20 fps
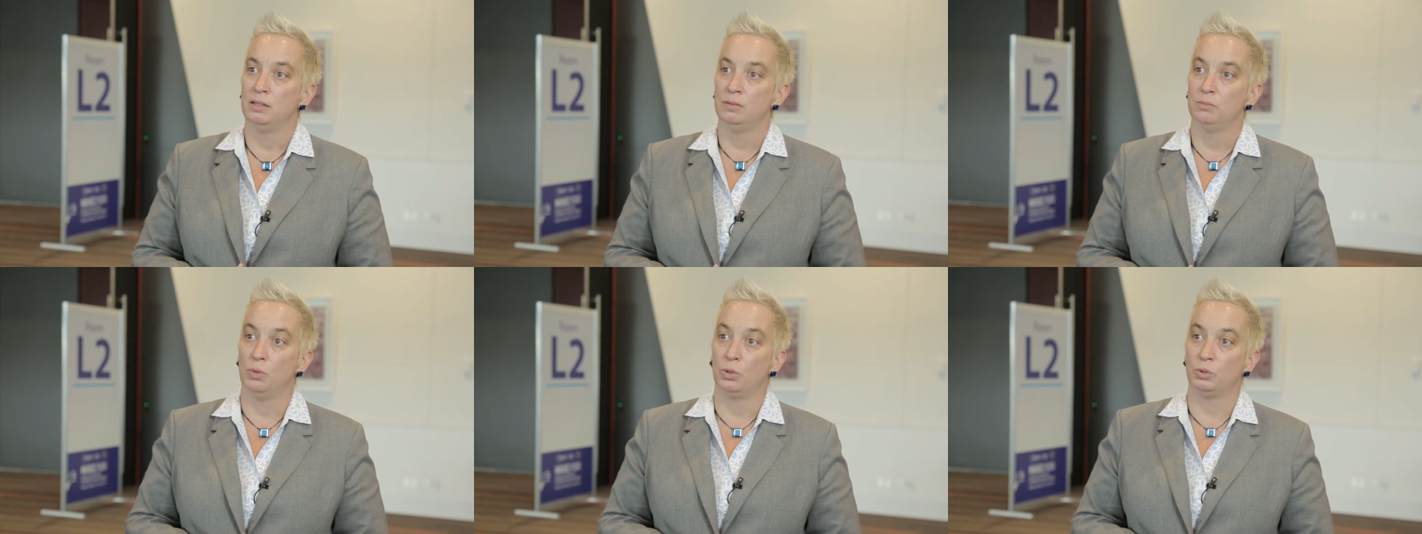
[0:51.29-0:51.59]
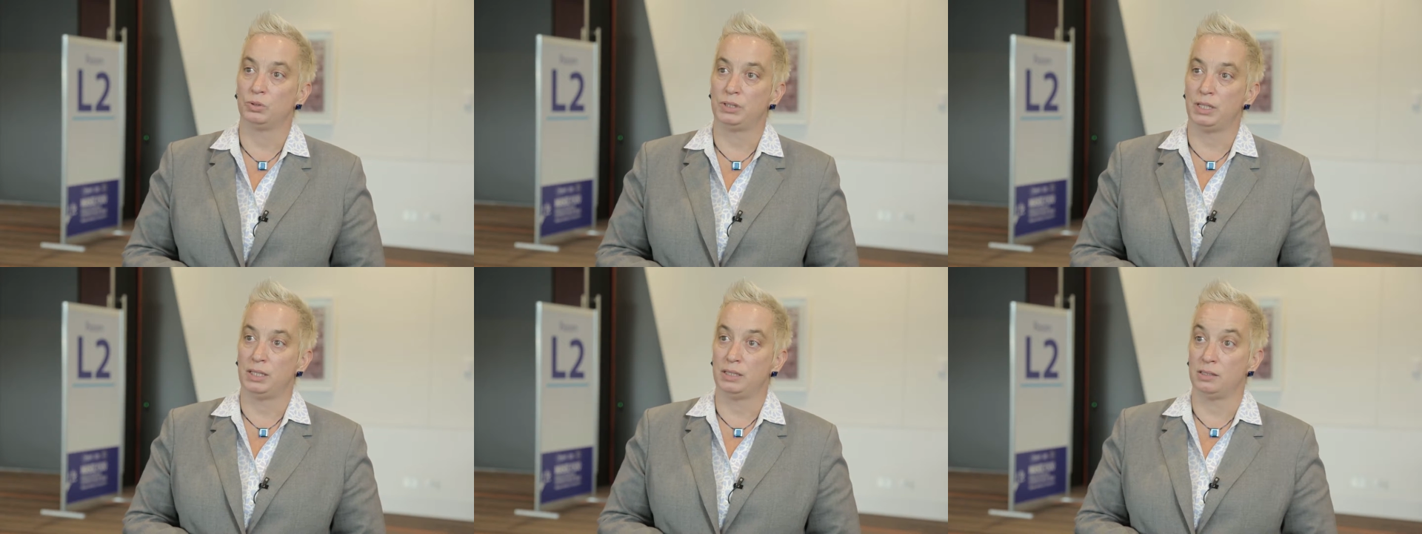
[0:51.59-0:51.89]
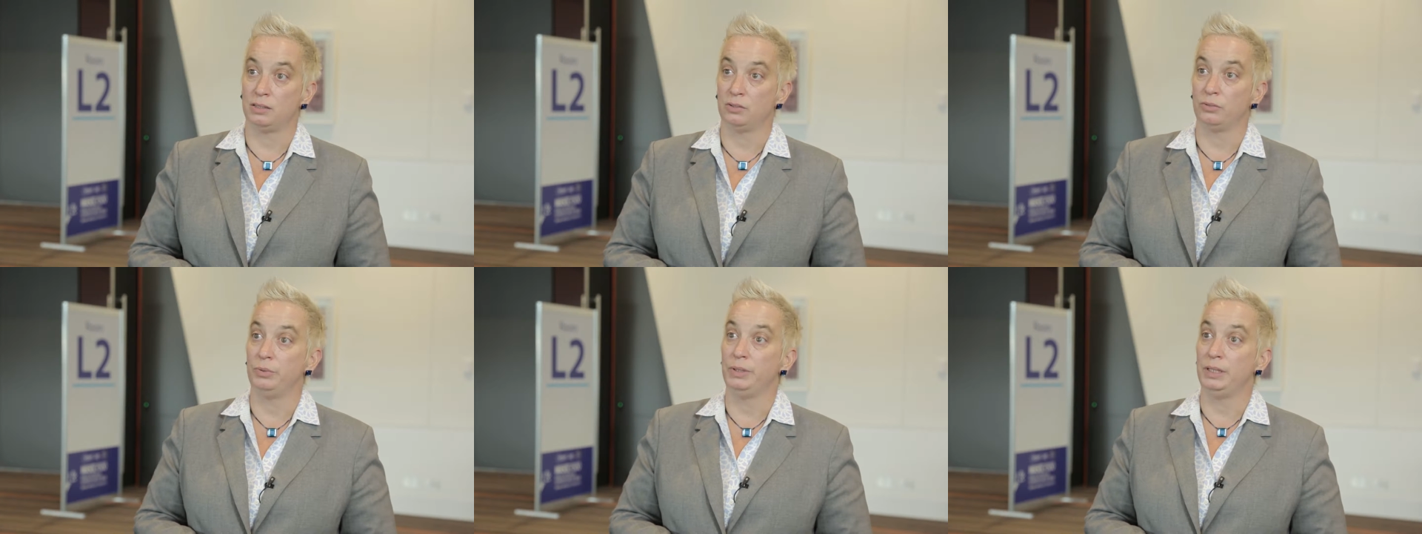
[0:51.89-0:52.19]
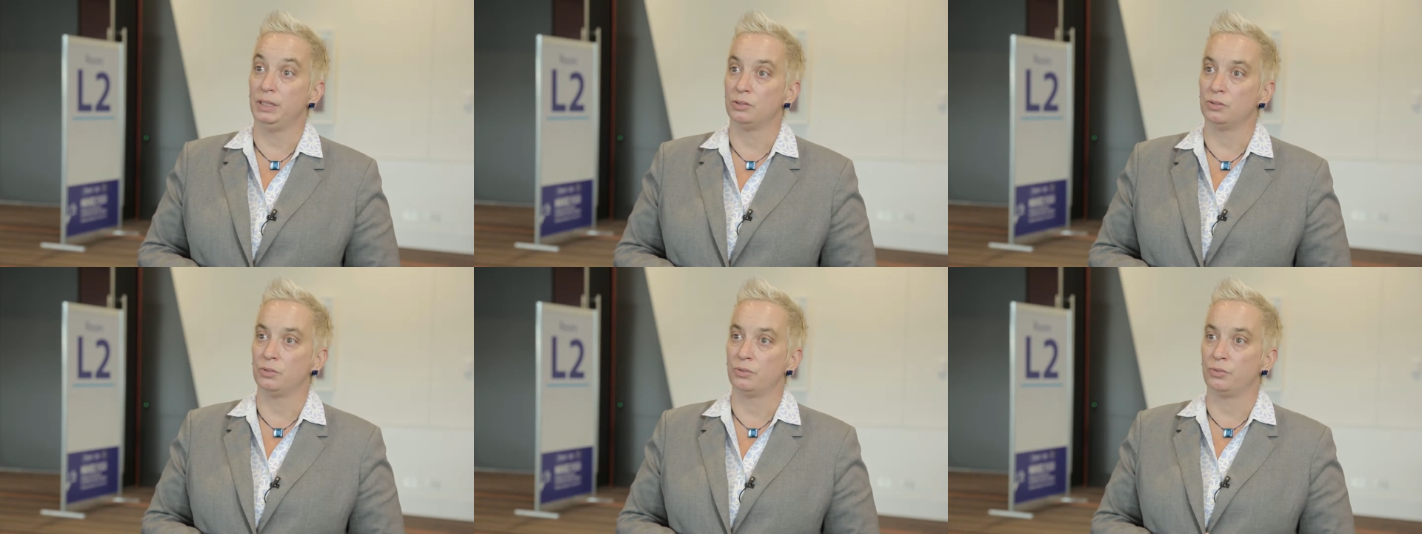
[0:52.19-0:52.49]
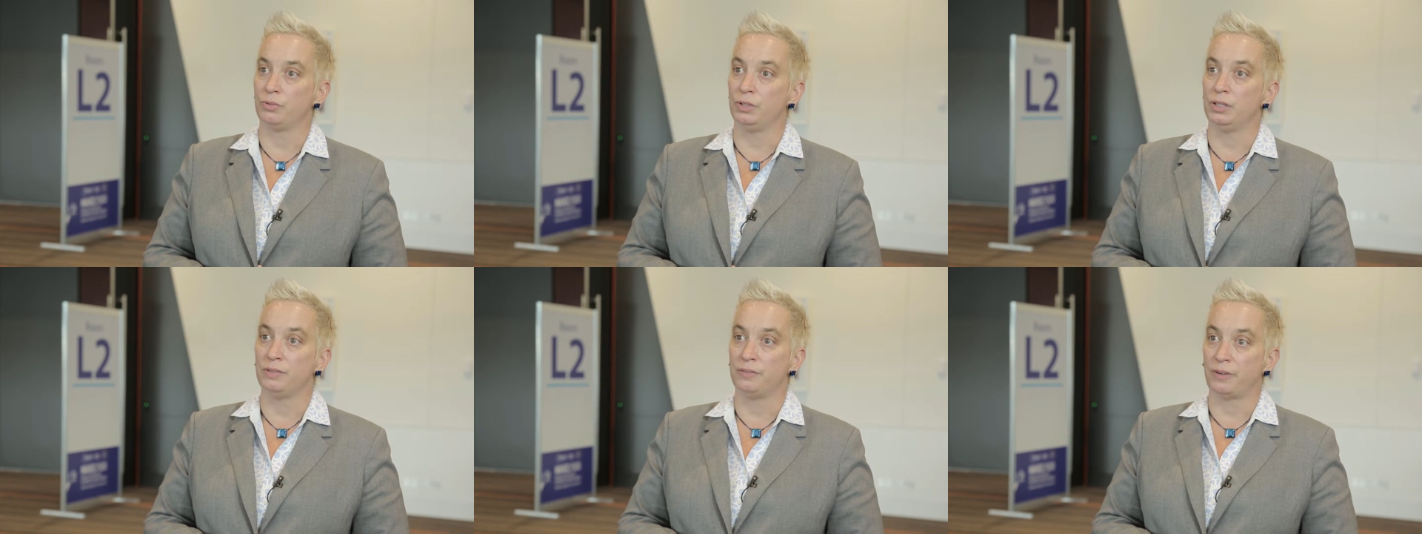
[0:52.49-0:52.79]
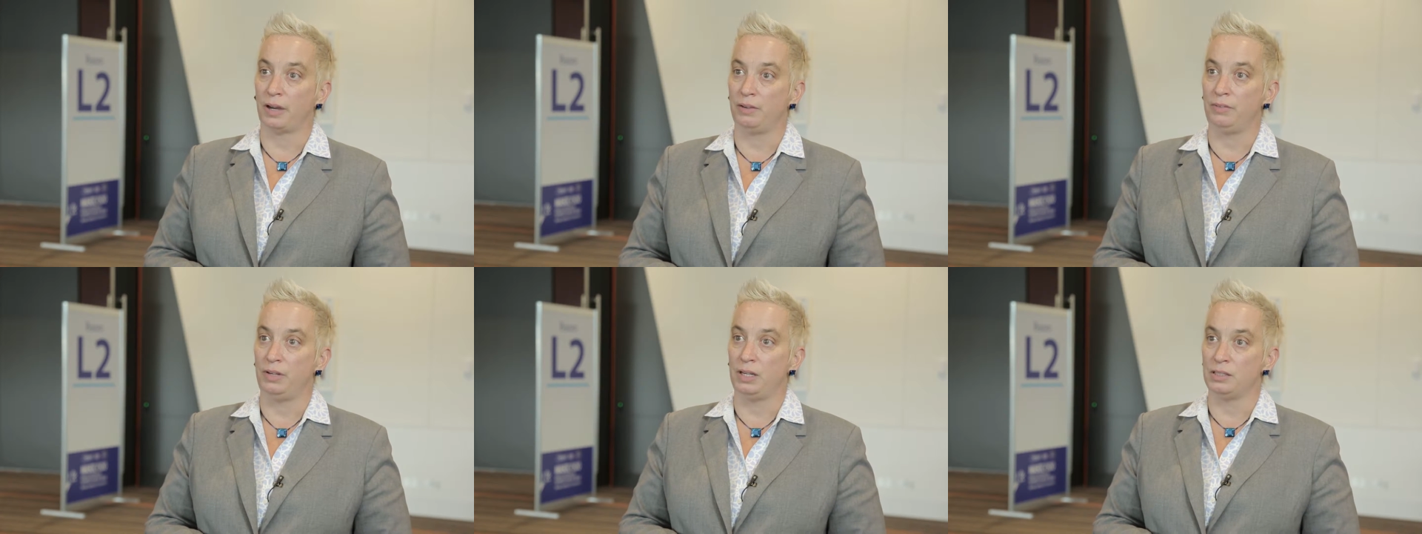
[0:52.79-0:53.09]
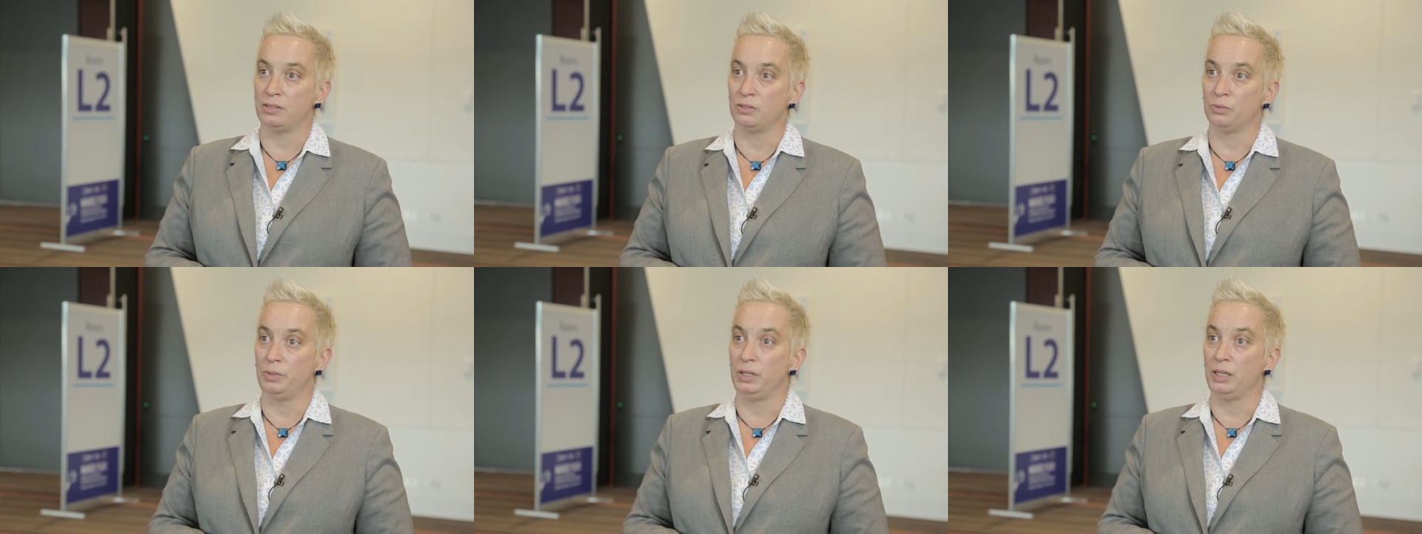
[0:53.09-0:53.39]
most days of the week, so 3 to 5
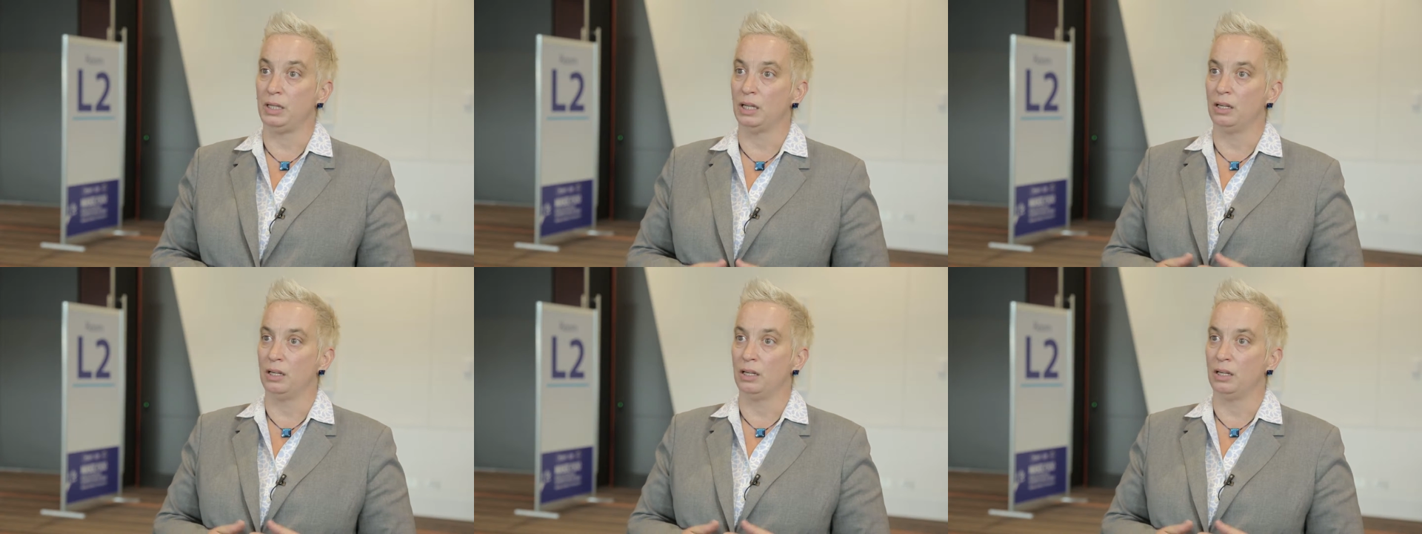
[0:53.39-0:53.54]
days a week,